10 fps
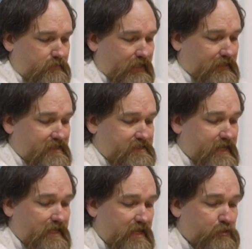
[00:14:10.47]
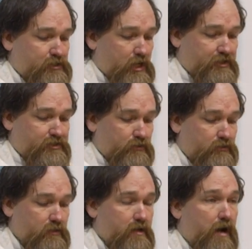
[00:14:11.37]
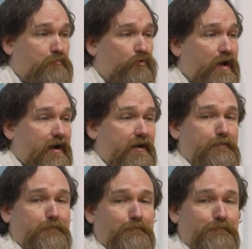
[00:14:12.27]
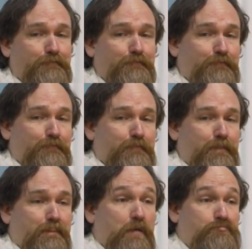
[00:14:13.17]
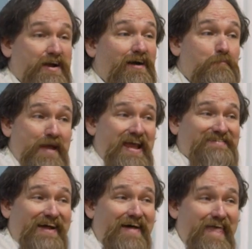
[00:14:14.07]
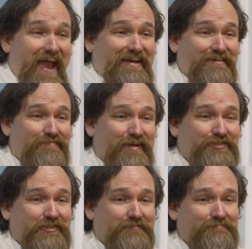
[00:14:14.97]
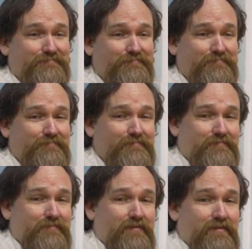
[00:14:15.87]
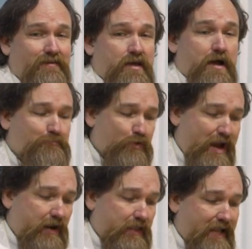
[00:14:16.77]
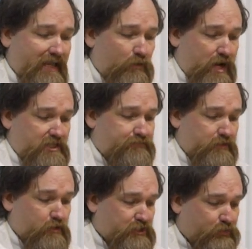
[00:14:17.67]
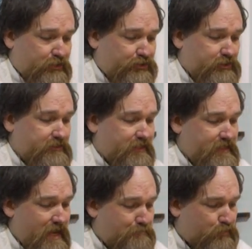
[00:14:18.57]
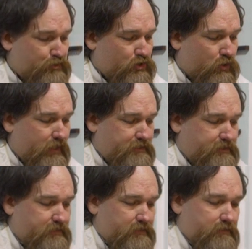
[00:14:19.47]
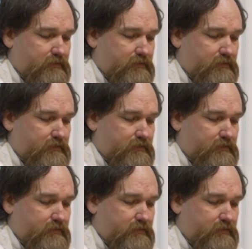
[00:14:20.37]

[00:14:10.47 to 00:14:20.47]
And I said it was also a prayer, a prayer based on that confession a prayer like it was for those Christians at the emperor's court.